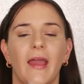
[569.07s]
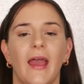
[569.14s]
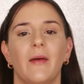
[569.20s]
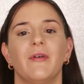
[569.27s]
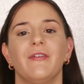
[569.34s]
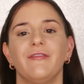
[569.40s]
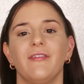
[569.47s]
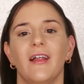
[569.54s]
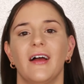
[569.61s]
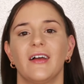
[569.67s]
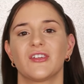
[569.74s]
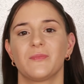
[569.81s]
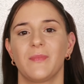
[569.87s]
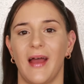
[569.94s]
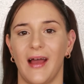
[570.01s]

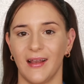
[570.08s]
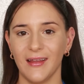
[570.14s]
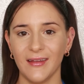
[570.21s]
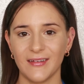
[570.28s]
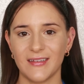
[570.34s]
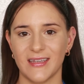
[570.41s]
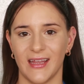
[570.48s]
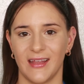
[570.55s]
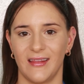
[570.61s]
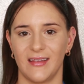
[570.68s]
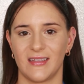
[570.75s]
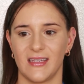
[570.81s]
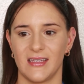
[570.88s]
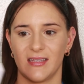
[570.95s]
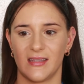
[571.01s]
Camouflage palette, and
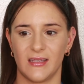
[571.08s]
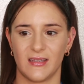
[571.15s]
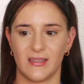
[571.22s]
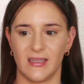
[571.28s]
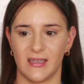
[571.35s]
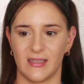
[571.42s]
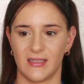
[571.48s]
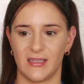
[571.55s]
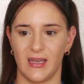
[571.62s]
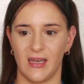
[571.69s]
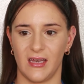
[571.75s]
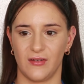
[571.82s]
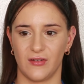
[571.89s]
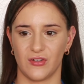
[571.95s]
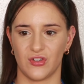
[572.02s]
this is the
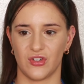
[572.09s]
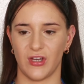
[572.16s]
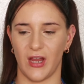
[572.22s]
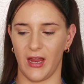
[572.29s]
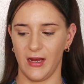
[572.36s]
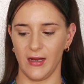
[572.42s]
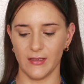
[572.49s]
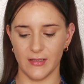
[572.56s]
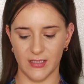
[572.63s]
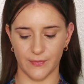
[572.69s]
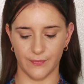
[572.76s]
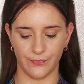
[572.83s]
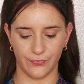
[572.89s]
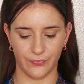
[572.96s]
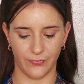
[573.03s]
16 shades.
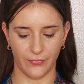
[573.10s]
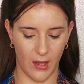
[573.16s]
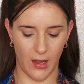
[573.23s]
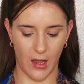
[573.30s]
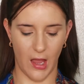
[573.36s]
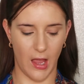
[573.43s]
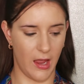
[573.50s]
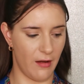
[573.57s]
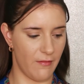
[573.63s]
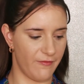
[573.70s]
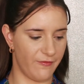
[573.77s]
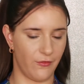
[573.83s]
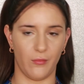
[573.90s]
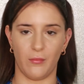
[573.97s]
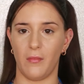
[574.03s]
And
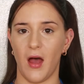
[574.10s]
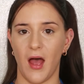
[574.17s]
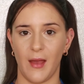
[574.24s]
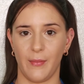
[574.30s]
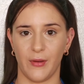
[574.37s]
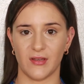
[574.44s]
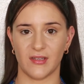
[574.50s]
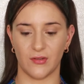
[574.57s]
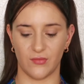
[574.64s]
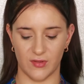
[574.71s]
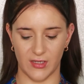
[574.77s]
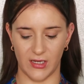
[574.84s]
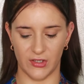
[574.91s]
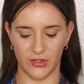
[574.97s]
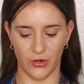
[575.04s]
for my personal
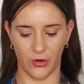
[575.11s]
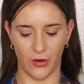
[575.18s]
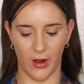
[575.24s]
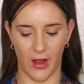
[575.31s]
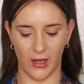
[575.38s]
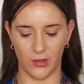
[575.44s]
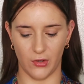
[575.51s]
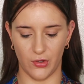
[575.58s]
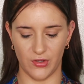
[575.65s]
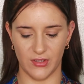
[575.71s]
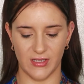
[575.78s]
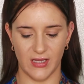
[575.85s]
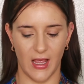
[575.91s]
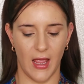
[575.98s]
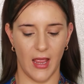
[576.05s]
skin tone, I use
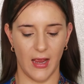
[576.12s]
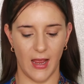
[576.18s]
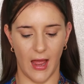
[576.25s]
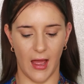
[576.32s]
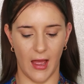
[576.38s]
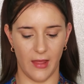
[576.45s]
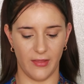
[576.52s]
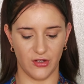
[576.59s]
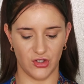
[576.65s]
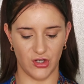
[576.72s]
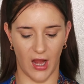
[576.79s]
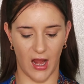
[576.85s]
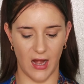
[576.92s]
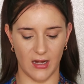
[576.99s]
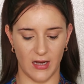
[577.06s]
the
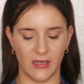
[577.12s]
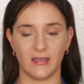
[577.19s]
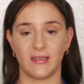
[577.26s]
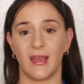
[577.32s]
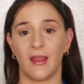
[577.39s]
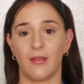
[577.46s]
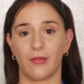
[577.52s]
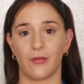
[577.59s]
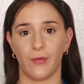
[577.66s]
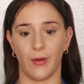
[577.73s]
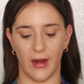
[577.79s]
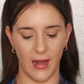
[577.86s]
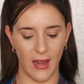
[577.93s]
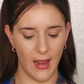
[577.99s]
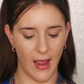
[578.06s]
shade
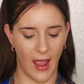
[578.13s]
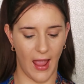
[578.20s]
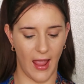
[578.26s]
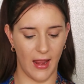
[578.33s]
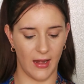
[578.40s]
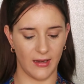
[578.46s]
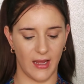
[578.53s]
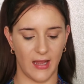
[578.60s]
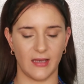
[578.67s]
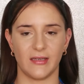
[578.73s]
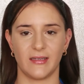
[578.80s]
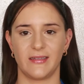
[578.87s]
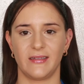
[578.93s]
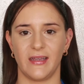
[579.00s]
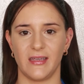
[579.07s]
D3 and
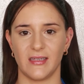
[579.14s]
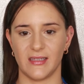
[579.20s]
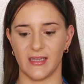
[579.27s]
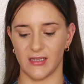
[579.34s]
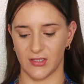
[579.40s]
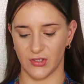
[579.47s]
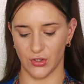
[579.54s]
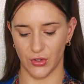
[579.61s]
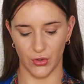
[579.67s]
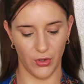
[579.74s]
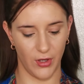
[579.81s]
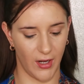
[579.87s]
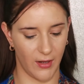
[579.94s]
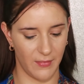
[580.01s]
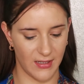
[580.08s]
D62,
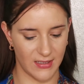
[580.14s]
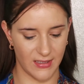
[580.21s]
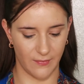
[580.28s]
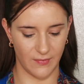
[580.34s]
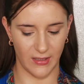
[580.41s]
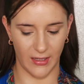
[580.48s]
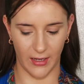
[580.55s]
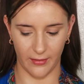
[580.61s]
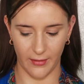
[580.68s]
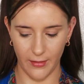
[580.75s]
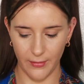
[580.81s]
and I mix them together.